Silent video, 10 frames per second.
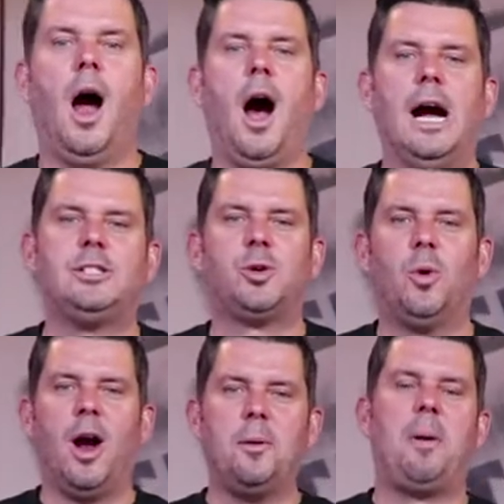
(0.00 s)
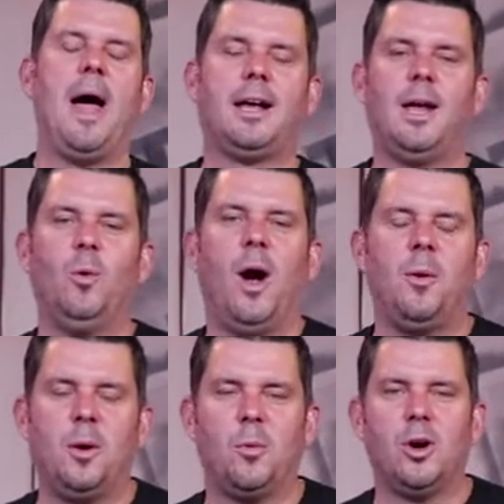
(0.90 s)
All right, so we're unpacking
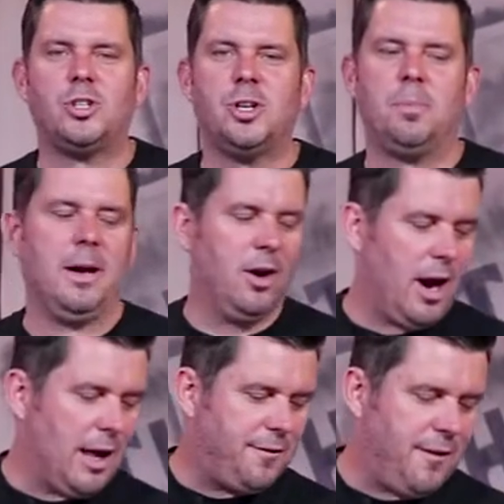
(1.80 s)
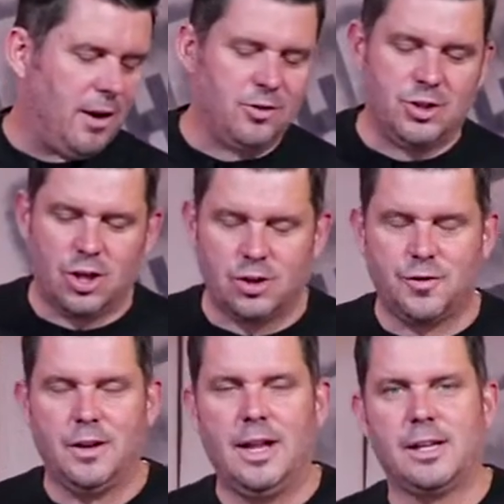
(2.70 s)
why we worship here at Foundry
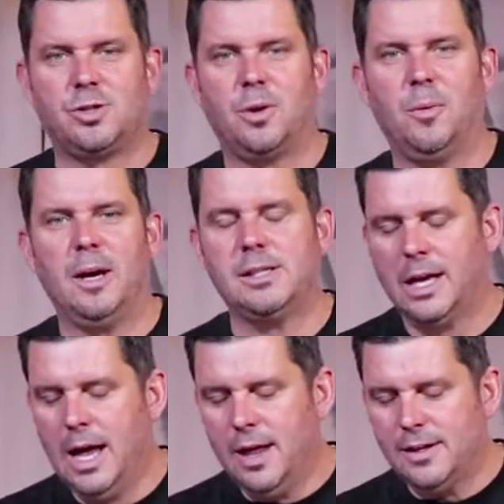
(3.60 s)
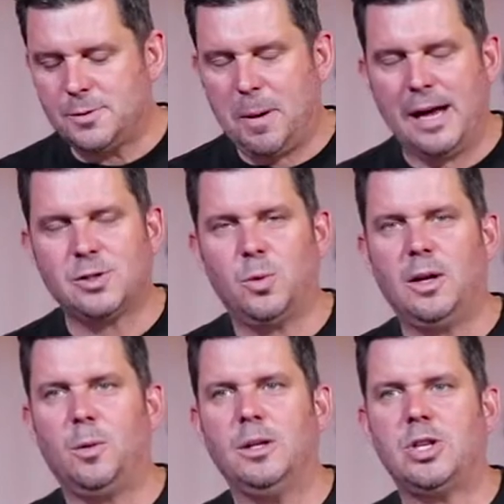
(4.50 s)
Church for the next three weeks. This past
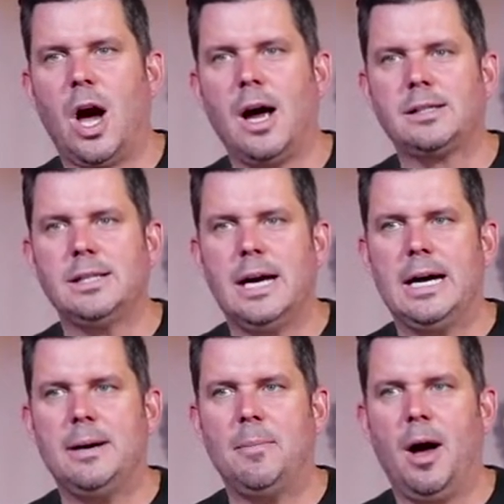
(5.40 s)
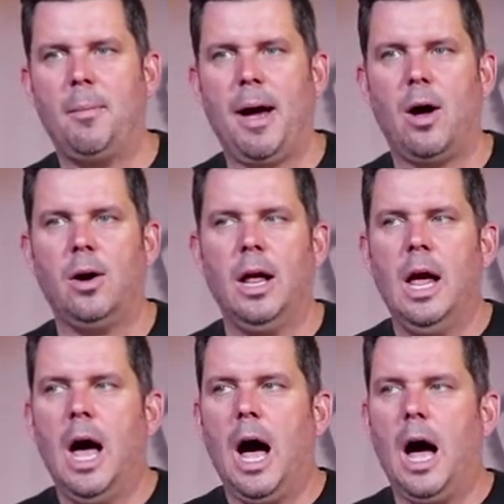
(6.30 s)
week we talked um, about
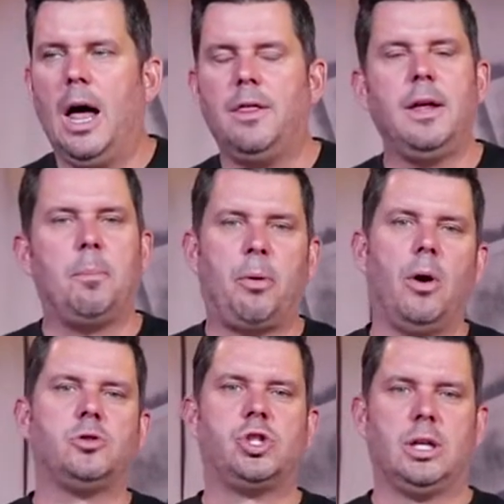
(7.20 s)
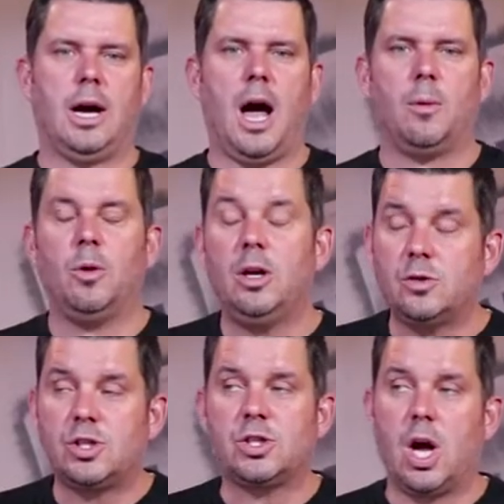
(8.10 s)
uh, the approach to God, and we
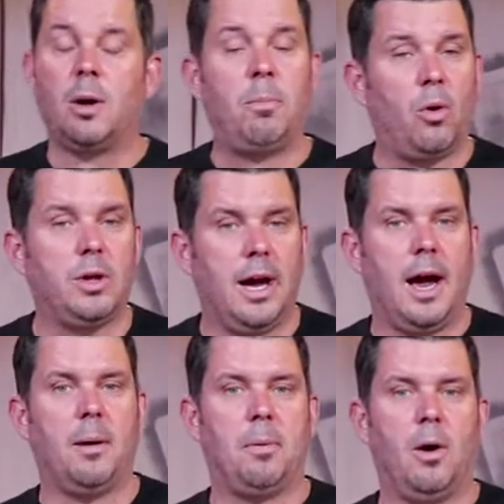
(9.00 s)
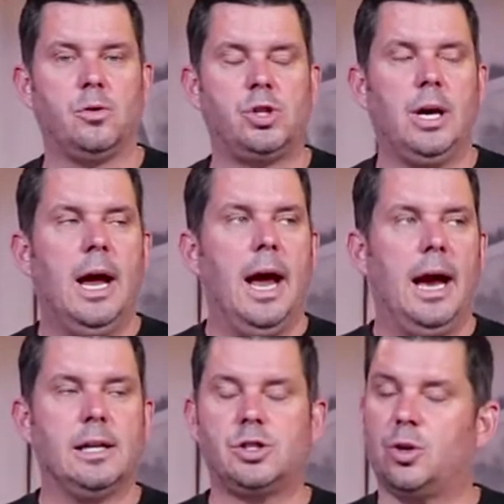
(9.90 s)
used the song Boldly I Approach.
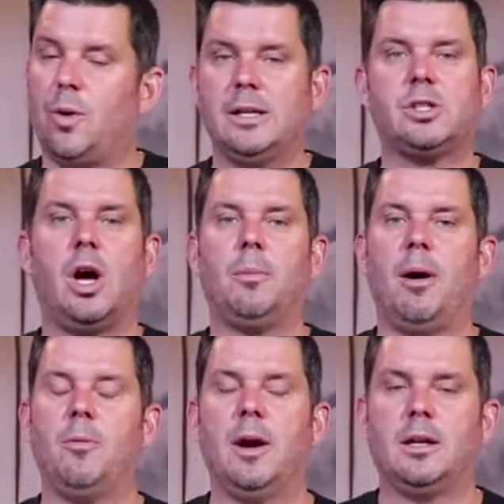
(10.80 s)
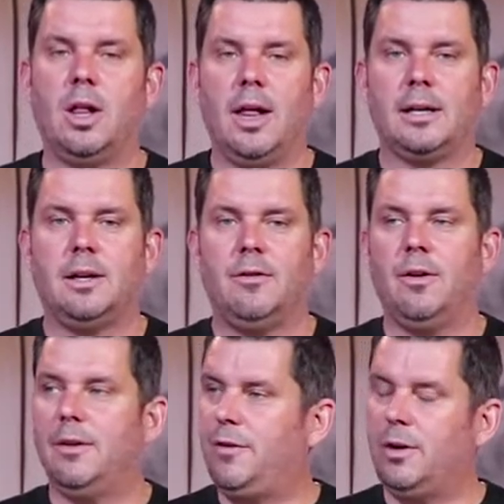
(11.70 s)
And it's a great song by Rend Collective.
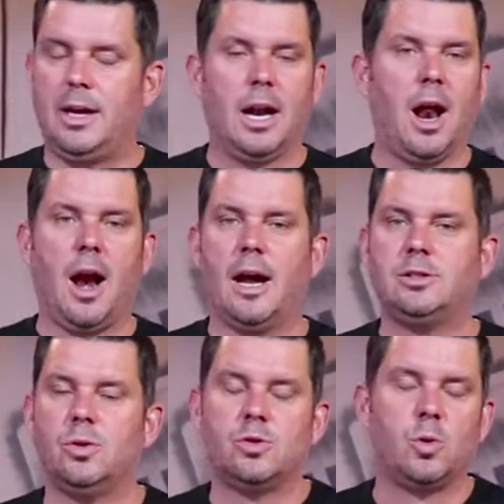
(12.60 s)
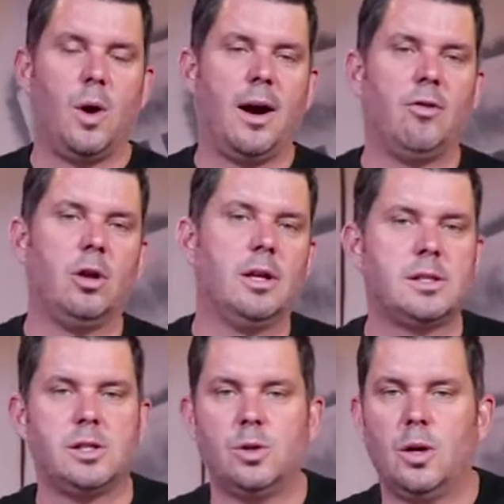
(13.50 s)
If you can get it on iTunes or whatever and
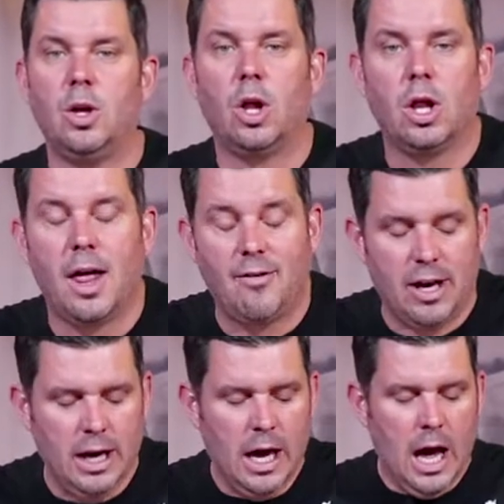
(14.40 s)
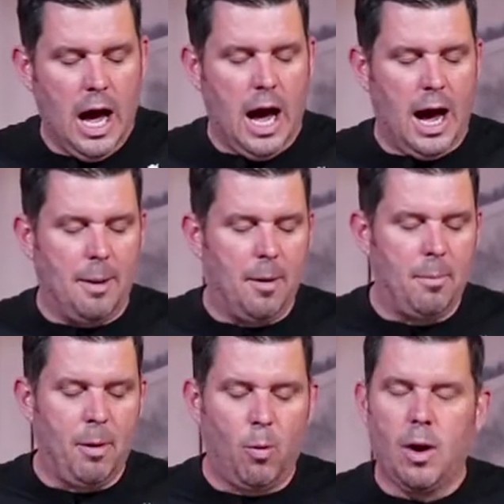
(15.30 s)
listen to it, you'll love it. Um,
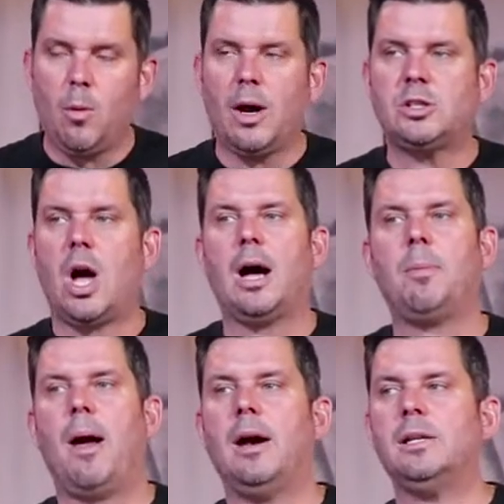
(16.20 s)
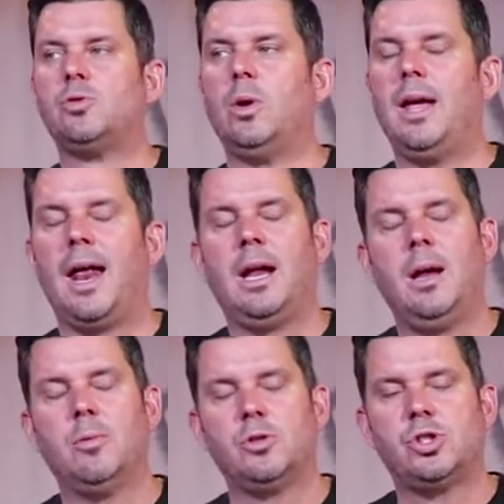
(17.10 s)
but what I want to talk about is really out of
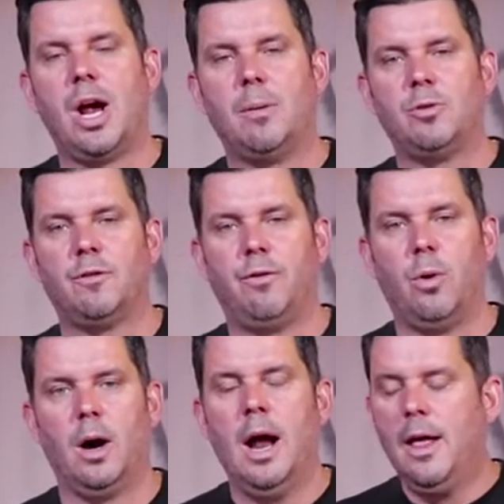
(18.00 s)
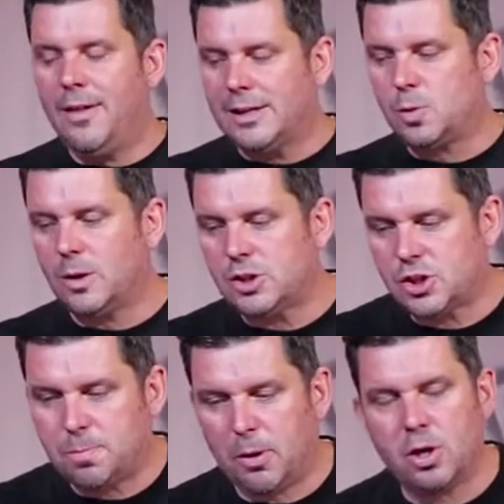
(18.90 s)
Hebrews chapter 4. That's what
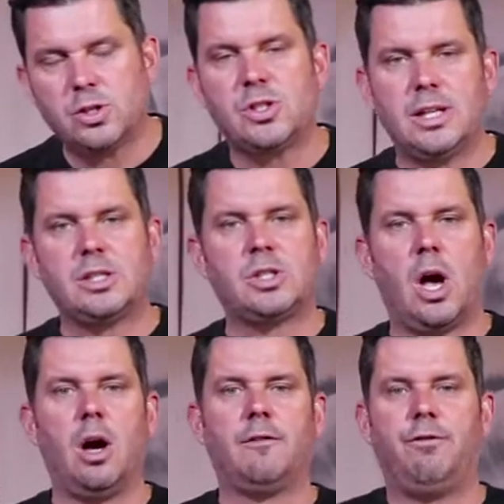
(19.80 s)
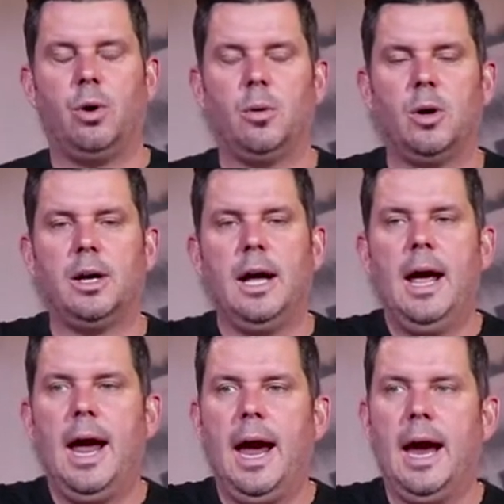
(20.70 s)
spurs this song forward.
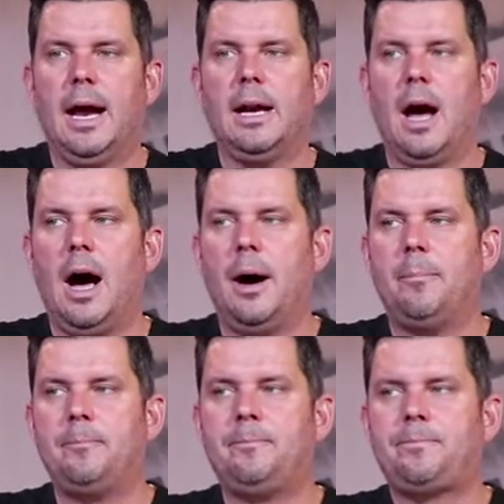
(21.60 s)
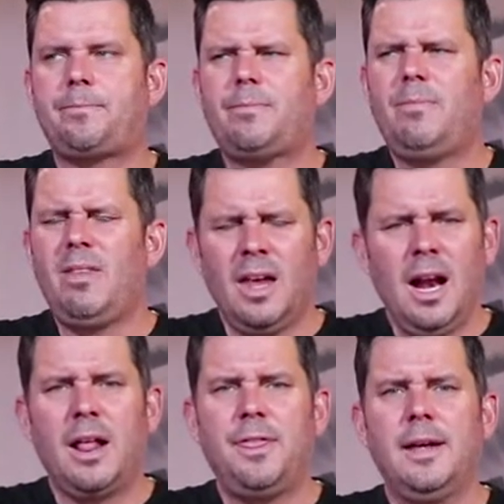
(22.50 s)
And um,
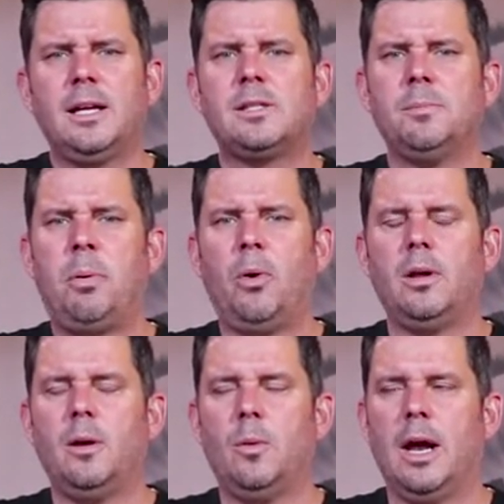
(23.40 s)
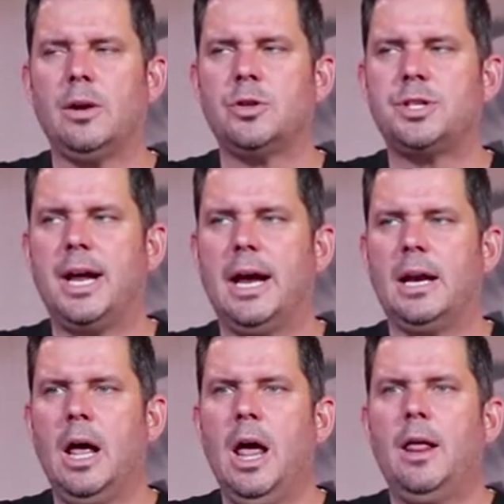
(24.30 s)
and I think it's important that we
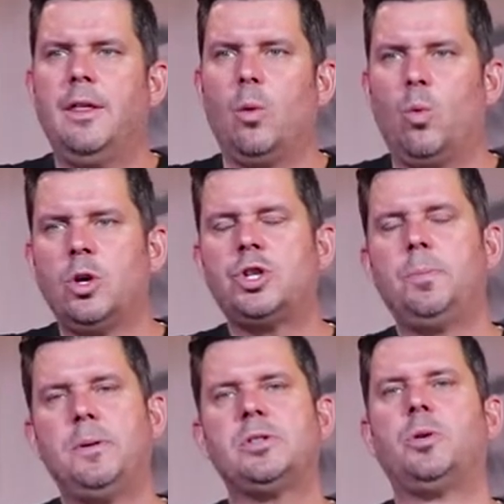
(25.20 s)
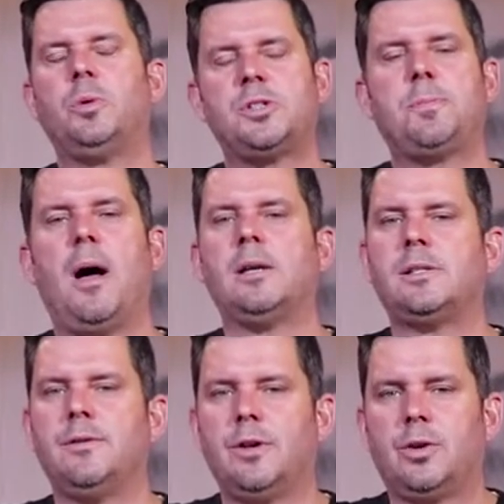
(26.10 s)
understand that worship is the
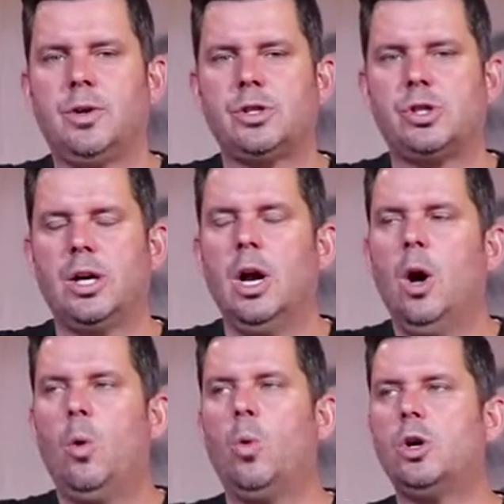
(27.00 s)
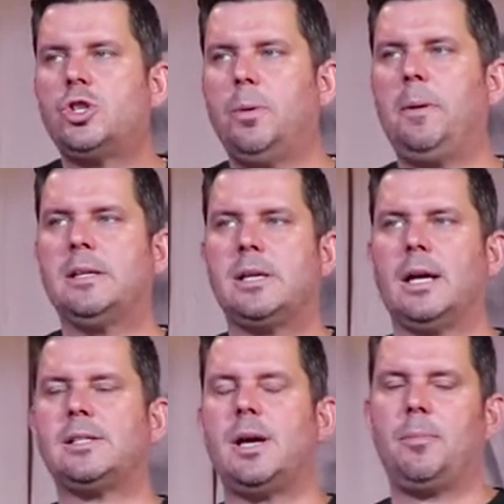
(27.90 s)
response of the Christian. Worship is
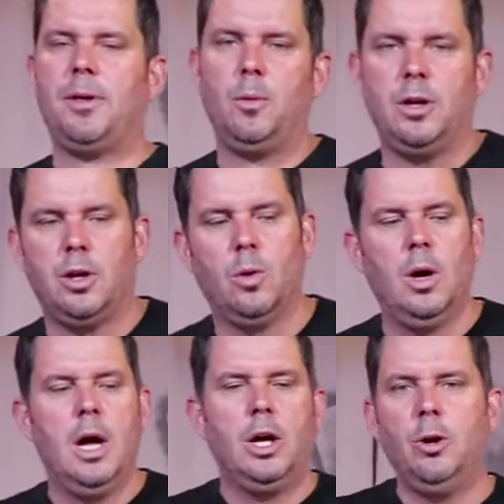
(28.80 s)
not something we do.